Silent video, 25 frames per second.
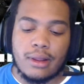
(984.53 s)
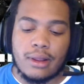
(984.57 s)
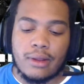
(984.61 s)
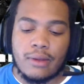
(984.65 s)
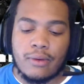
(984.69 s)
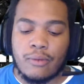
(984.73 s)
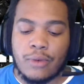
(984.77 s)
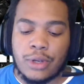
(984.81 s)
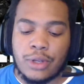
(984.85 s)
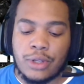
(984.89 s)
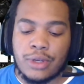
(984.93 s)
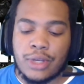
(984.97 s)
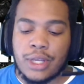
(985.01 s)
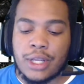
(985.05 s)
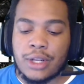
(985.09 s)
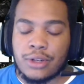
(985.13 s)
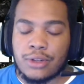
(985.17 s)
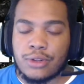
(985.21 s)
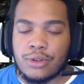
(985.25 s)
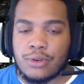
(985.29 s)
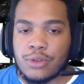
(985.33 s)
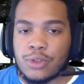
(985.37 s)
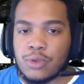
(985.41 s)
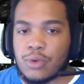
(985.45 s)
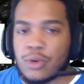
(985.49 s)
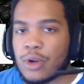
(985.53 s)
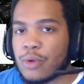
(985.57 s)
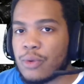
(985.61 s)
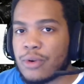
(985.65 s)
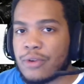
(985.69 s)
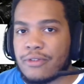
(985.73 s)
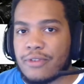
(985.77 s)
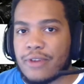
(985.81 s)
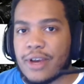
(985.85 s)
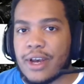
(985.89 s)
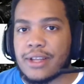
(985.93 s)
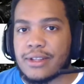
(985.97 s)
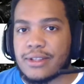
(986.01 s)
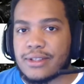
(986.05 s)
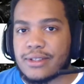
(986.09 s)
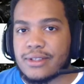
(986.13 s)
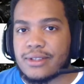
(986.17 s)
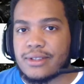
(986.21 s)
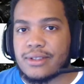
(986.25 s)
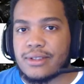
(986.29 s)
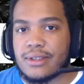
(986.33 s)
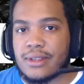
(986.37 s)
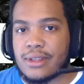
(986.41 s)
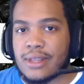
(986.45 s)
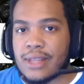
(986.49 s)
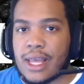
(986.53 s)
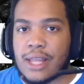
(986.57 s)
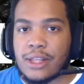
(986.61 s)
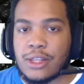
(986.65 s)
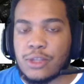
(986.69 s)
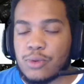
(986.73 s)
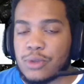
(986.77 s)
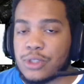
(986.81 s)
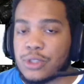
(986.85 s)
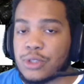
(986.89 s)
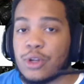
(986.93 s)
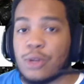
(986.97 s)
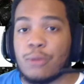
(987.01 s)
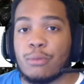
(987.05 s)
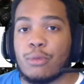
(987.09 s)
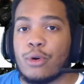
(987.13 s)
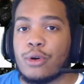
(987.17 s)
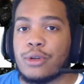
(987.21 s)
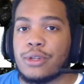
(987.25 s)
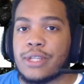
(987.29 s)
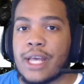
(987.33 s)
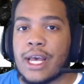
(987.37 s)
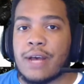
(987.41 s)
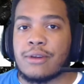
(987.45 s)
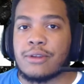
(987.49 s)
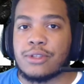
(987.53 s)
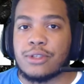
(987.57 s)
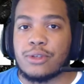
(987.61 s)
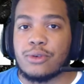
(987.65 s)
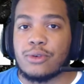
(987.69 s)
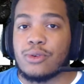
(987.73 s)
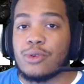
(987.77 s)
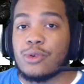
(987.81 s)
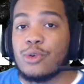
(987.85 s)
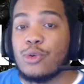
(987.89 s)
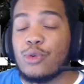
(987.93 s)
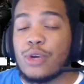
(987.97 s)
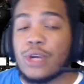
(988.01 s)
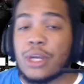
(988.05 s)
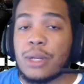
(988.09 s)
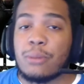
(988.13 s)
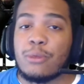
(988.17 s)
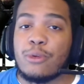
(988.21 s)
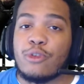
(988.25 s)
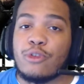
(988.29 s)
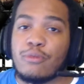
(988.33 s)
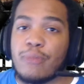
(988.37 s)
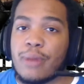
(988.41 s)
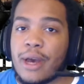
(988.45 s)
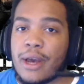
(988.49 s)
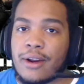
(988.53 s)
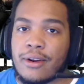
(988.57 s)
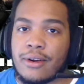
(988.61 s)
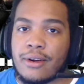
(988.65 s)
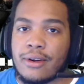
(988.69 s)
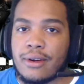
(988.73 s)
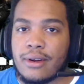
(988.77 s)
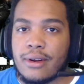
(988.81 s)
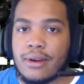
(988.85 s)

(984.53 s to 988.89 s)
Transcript: when you get into those one-on-one fights, that's what it's going to boil down to: who can move better.